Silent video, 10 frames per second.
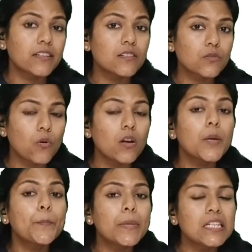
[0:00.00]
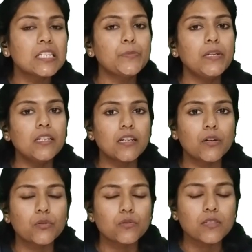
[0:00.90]
It is called a piecemeal
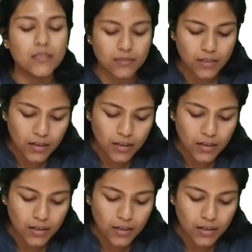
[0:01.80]
necrosis.